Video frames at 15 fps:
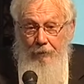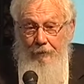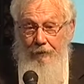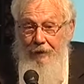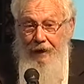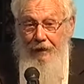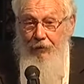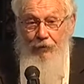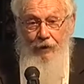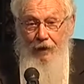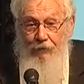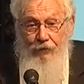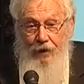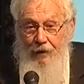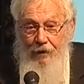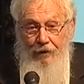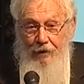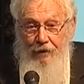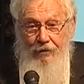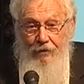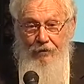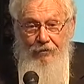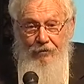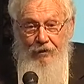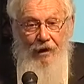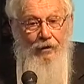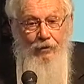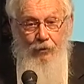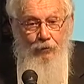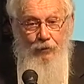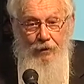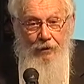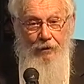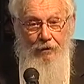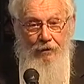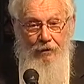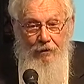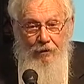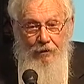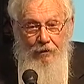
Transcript: They don't have anything to say over there.